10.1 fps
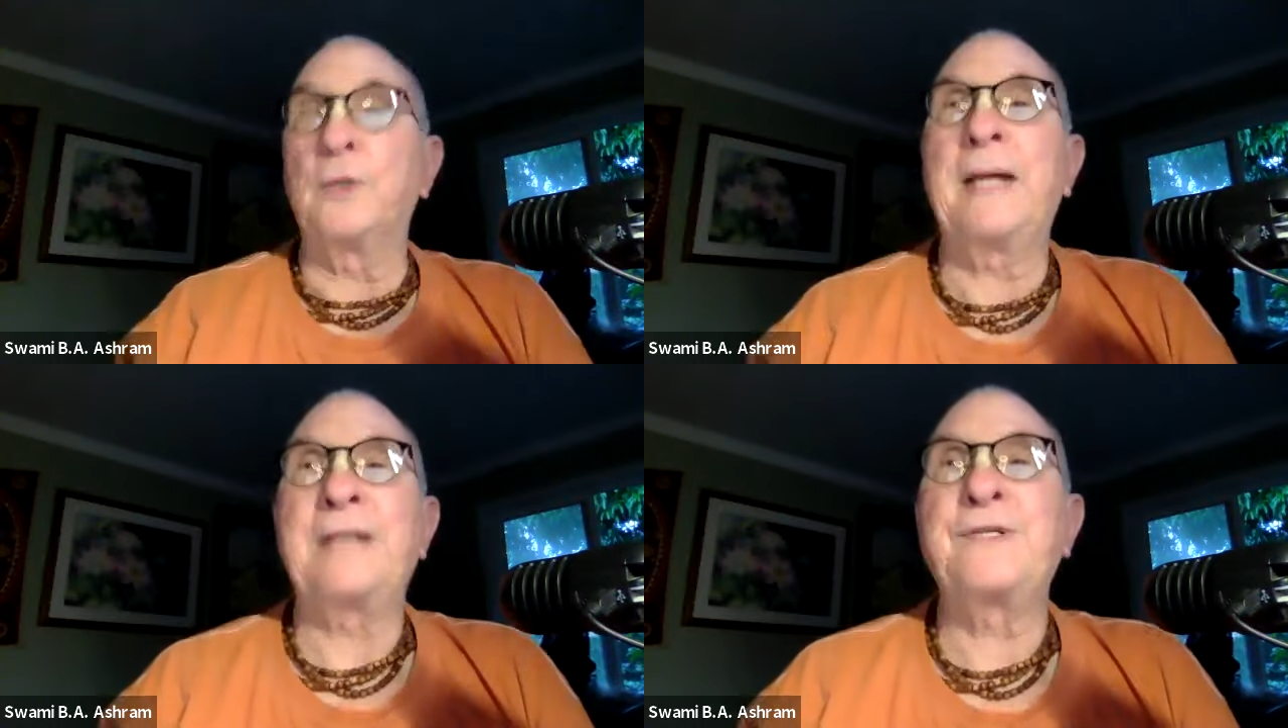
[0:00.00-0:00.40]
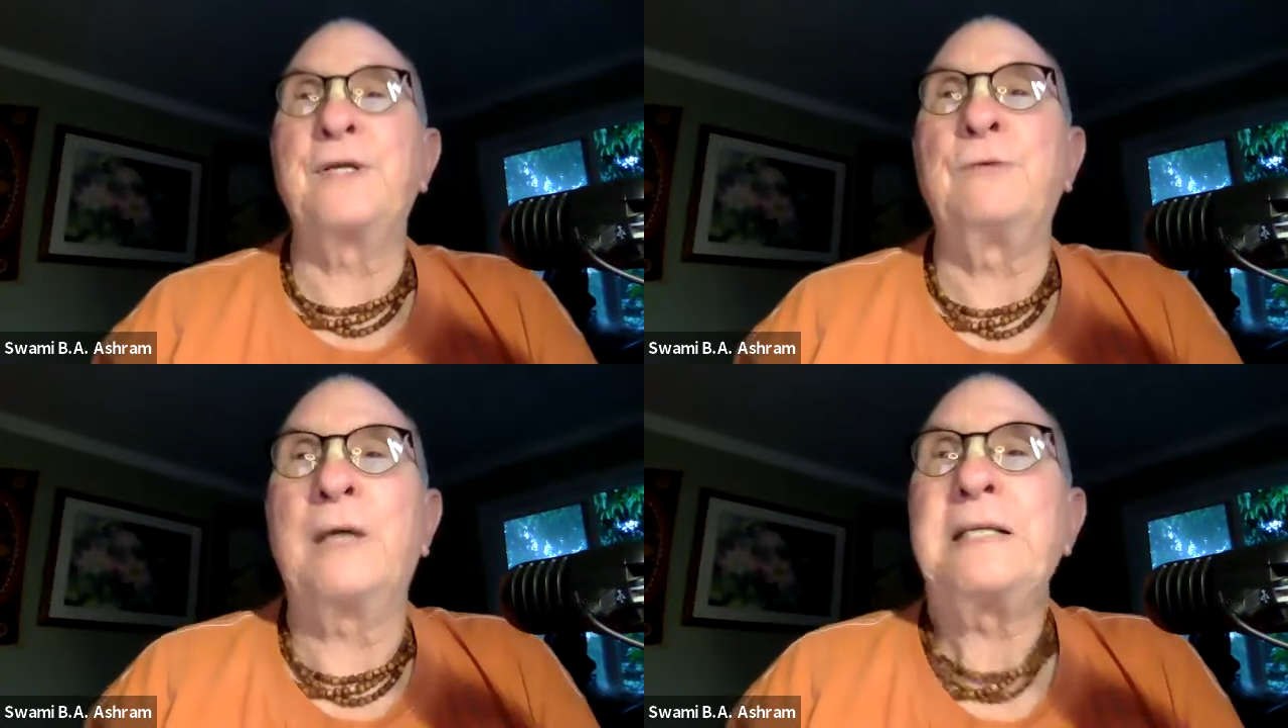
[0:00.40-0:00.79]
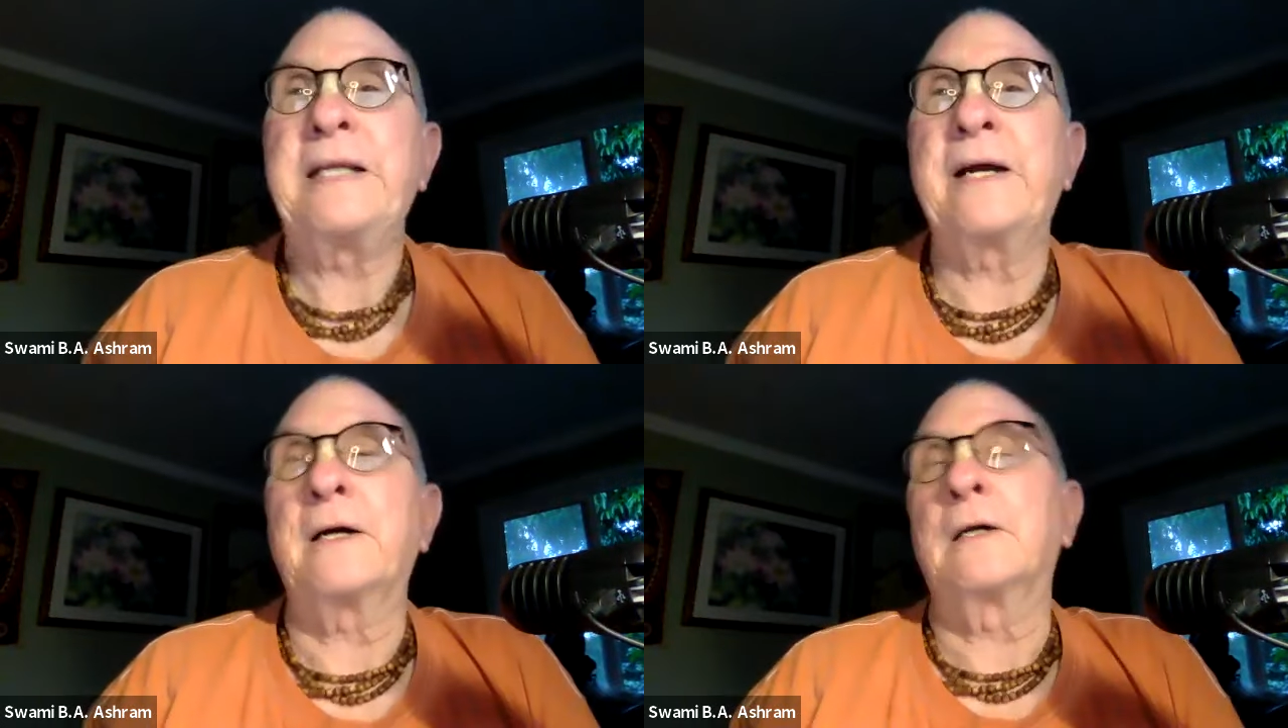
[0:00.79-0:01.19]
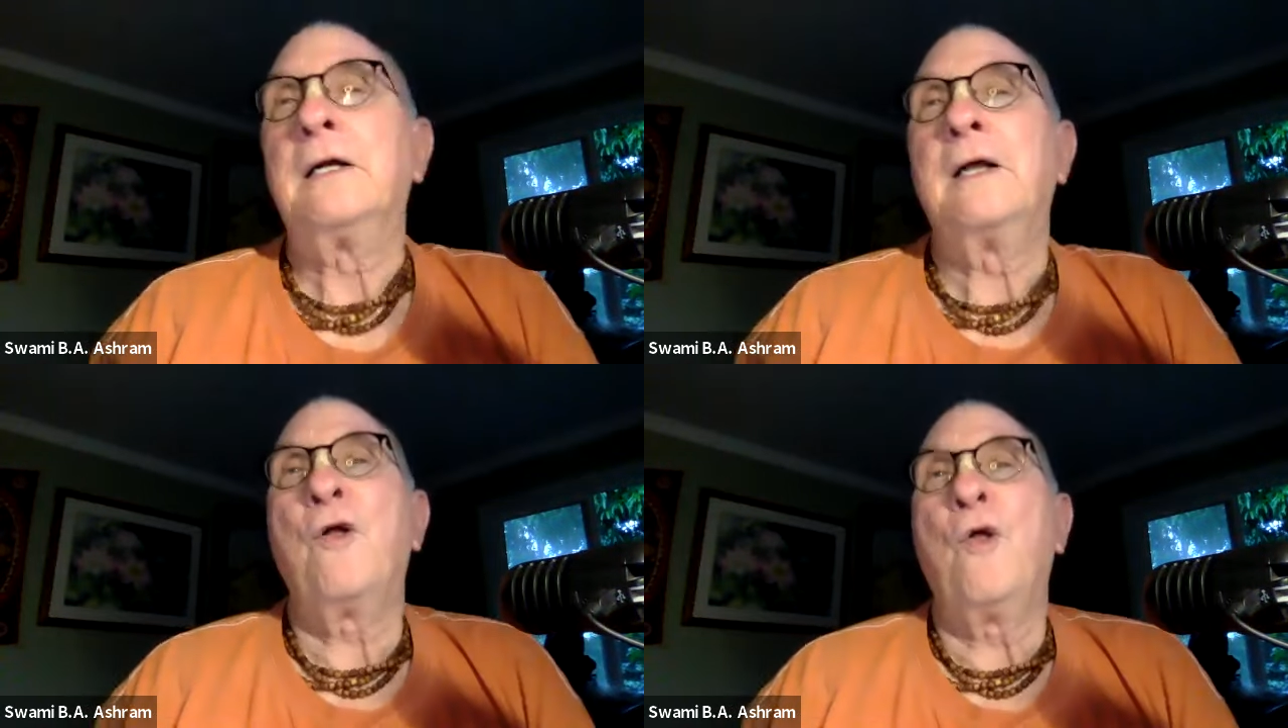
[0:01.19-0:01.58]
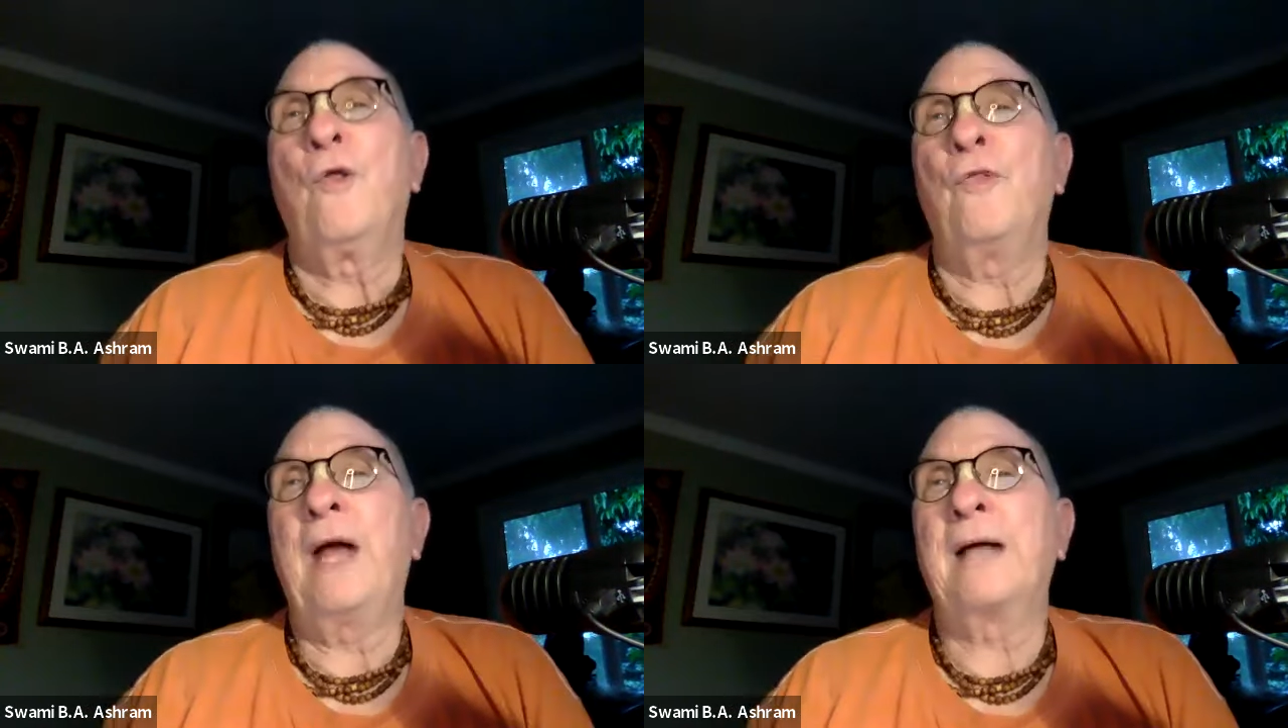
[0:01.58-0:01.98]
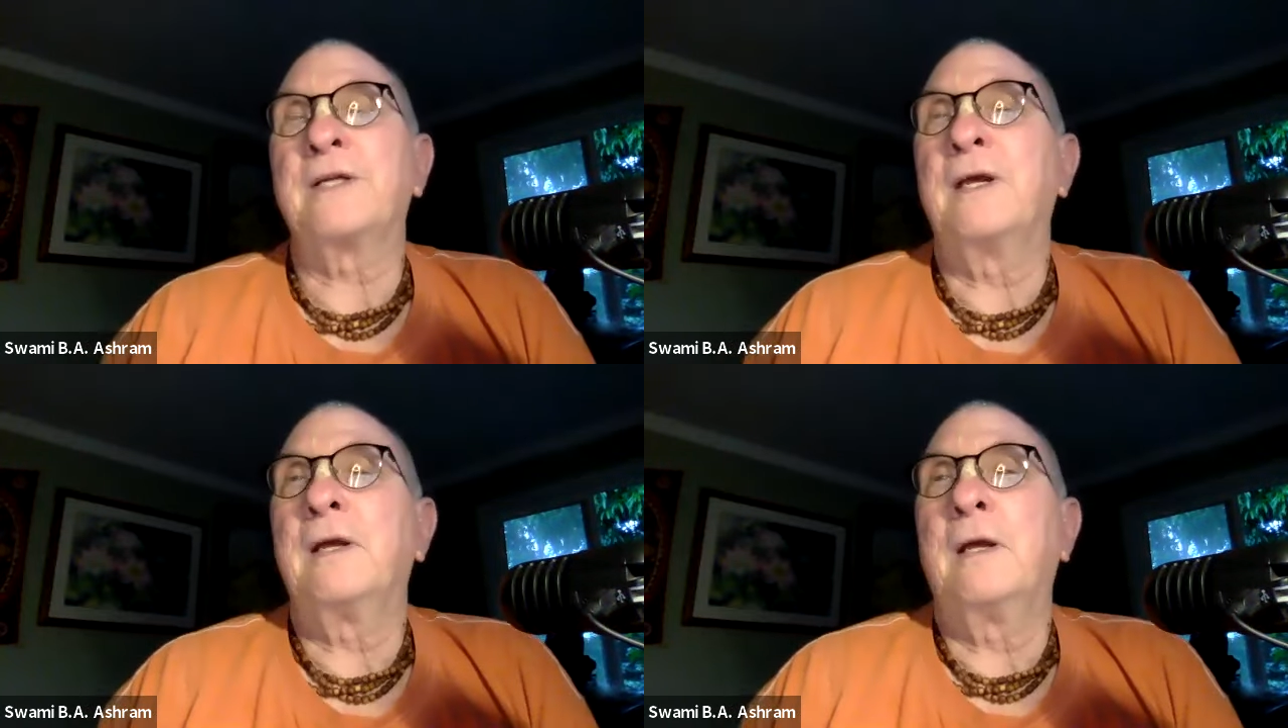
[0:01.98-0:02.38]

lesson right there that,